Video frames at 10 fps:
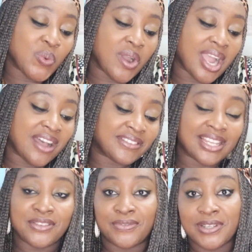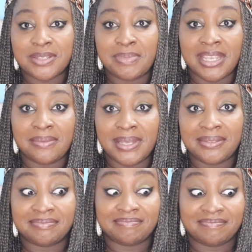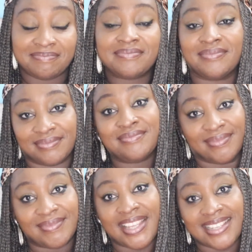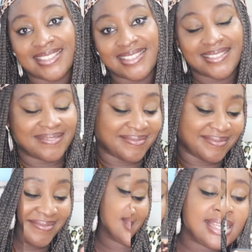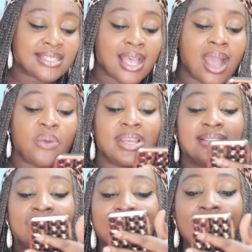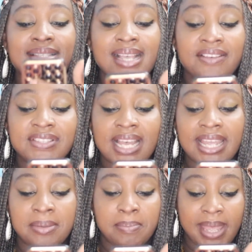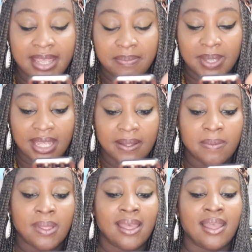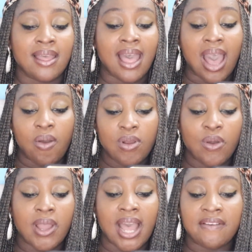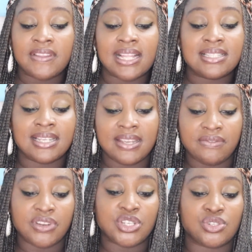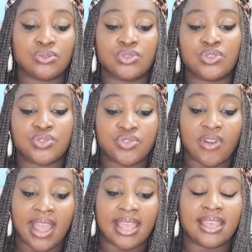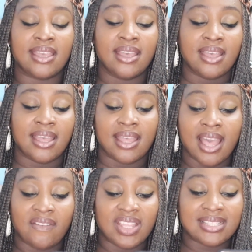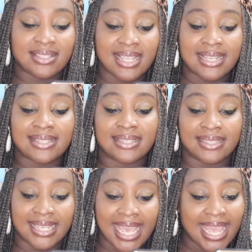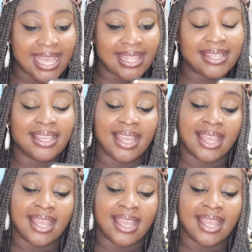work after the fourth baby? Yes. Okay, then this, how is sex after a baby? How long after delivery should you try having sex again?